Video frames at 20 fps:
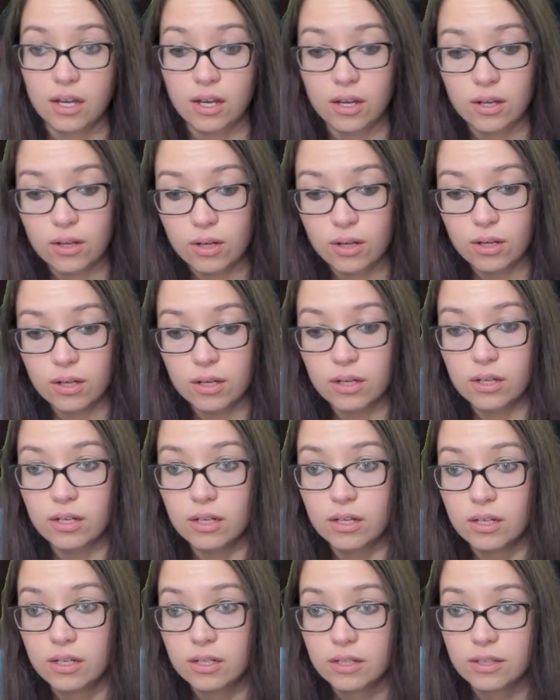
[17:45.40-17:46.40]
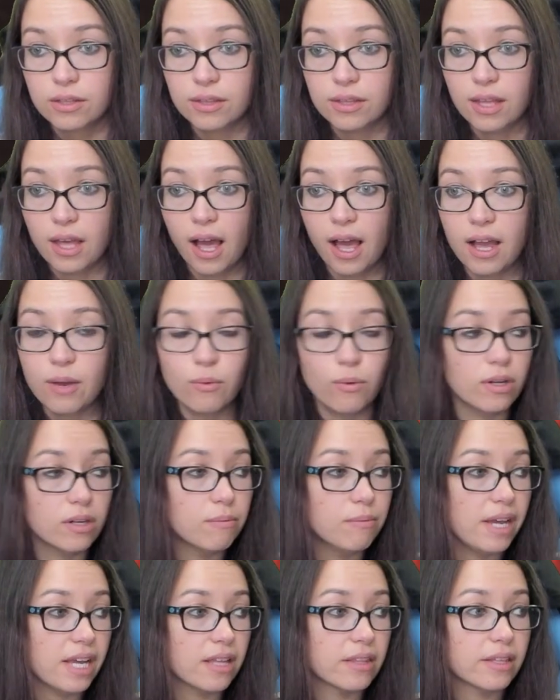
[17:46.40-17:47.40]
Oh, I want to
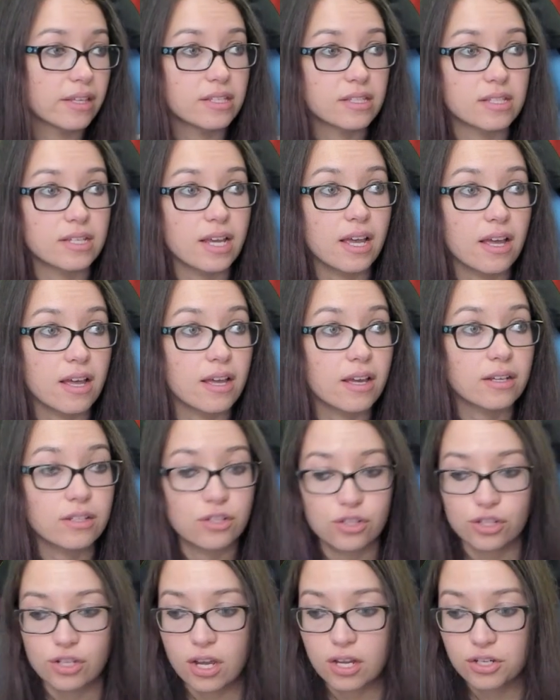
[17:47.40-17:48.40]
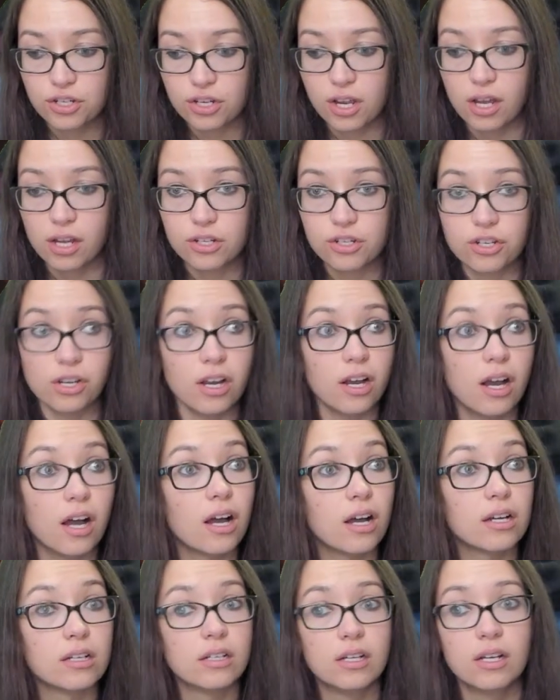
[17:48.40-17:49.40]
make this deck.
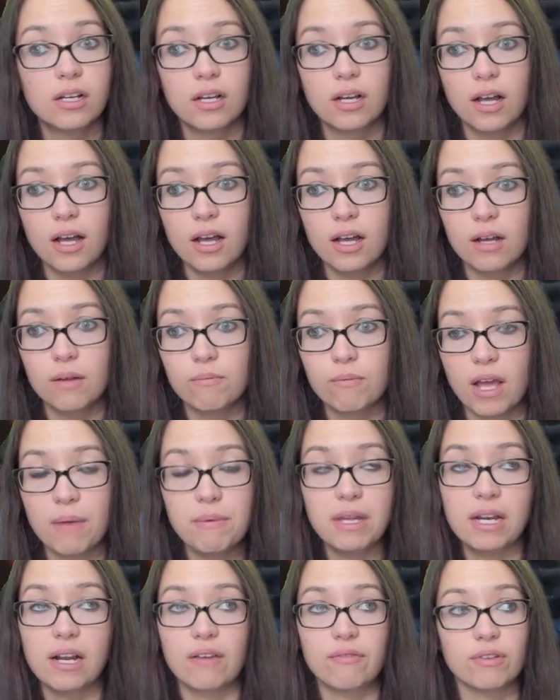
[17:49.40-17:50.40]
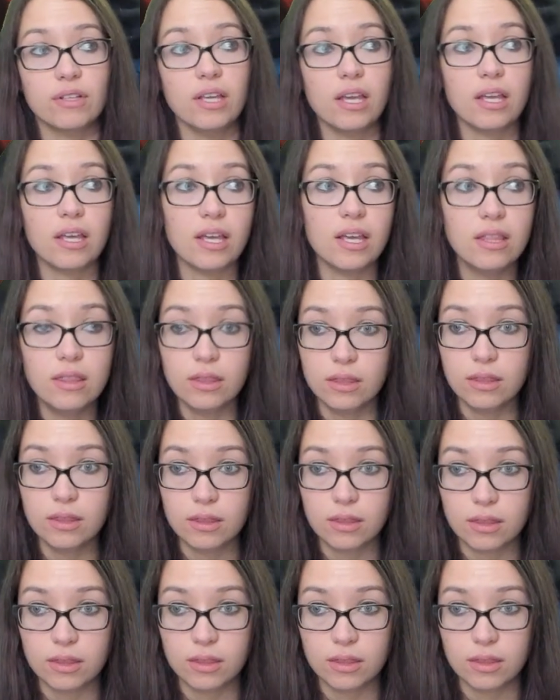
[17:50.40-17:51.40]
Cha-cha-cha. I feel like even
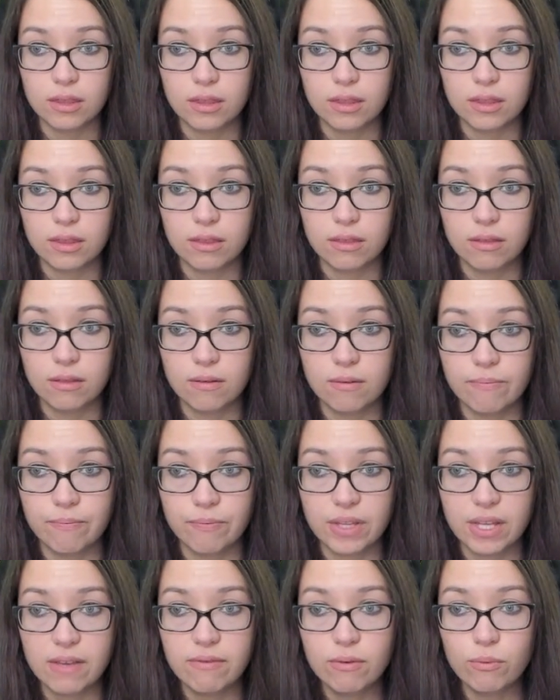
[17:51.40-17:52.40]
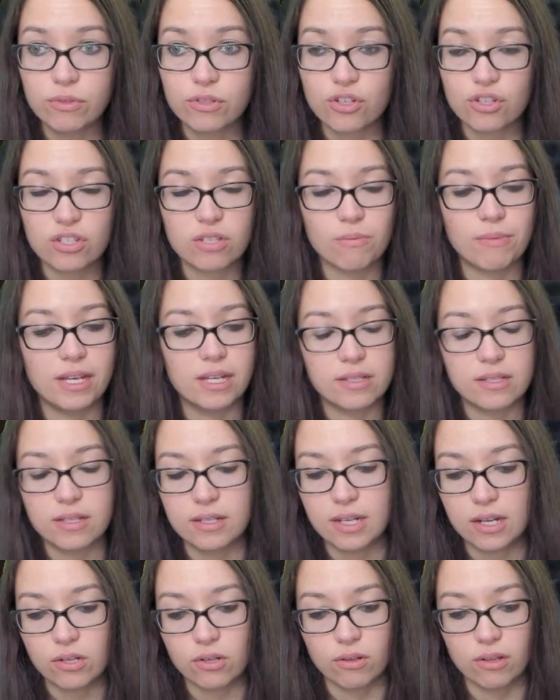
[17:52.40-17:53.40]
with just some
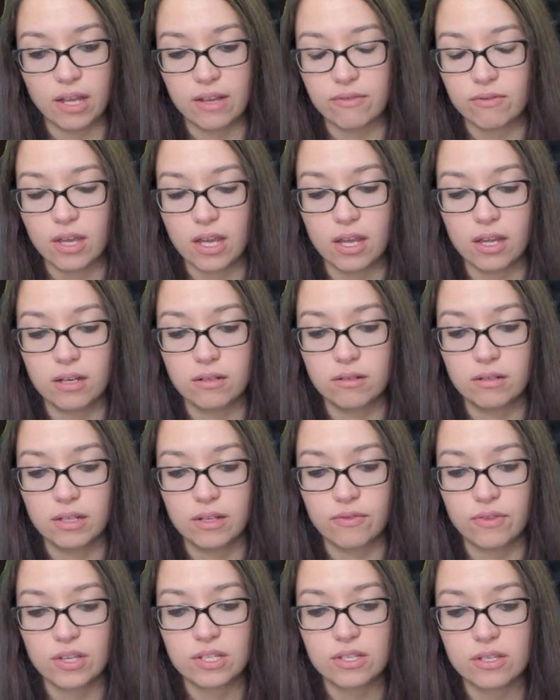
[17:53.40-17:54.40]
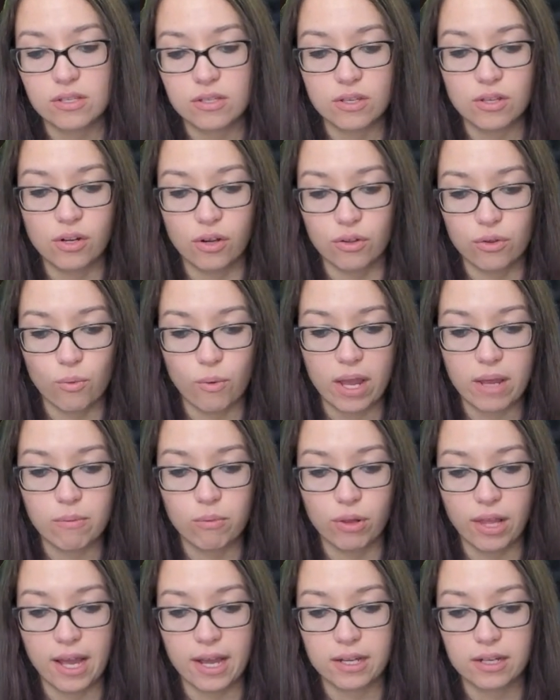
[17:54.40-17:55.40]
incidental life gain, if this is, the
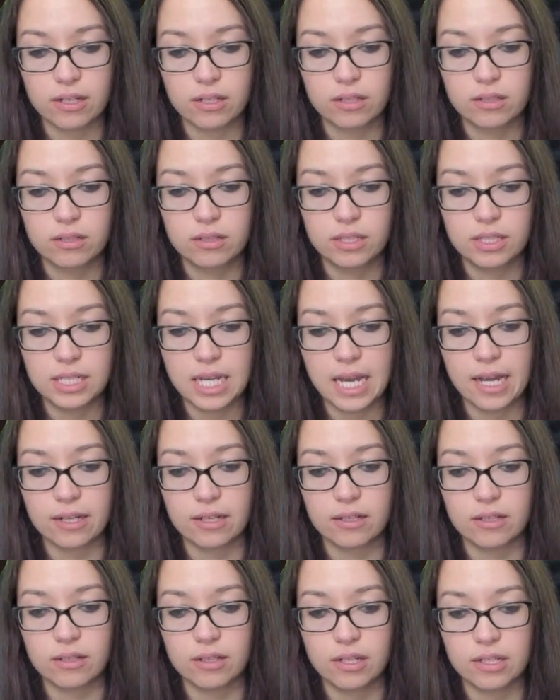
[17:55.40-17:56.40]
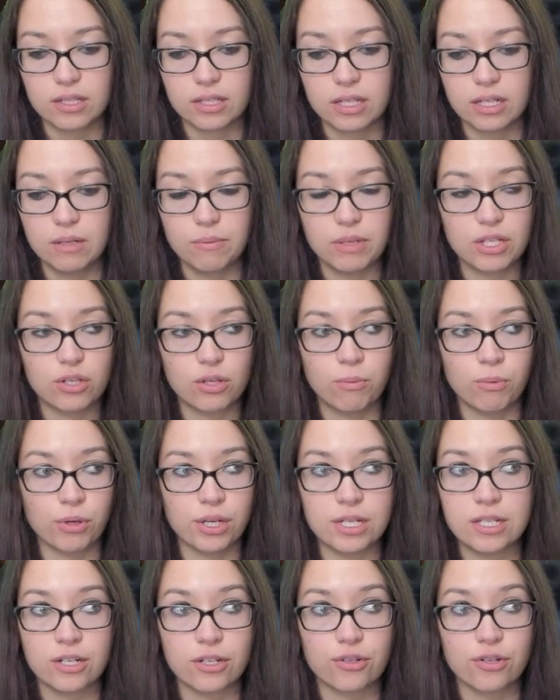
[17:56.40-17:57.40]
white-black deck, it's going to be super
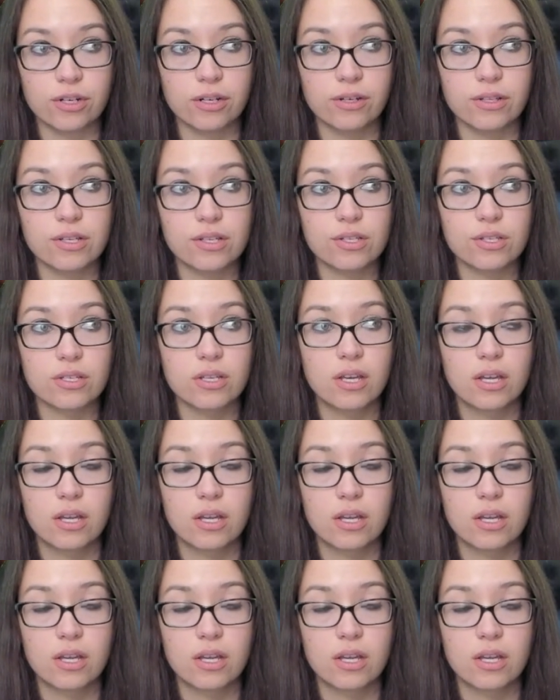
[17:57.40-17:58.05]
easy to trigger this.